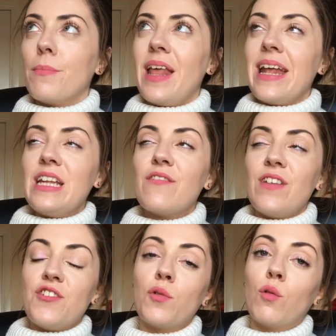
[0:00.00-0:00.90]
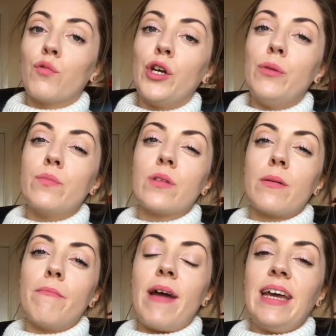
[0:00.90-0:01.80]
individual rooms
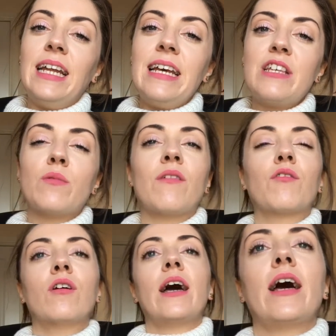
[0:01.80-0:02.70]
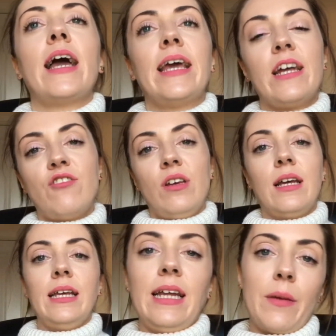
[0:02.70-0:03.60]
mainly. So I've got like a kitchen
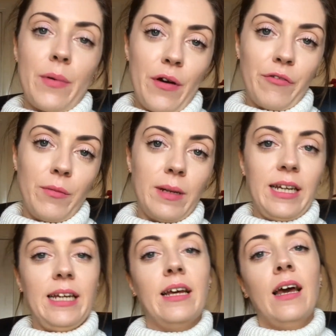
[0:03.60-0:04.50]
clean, a bathroom clean,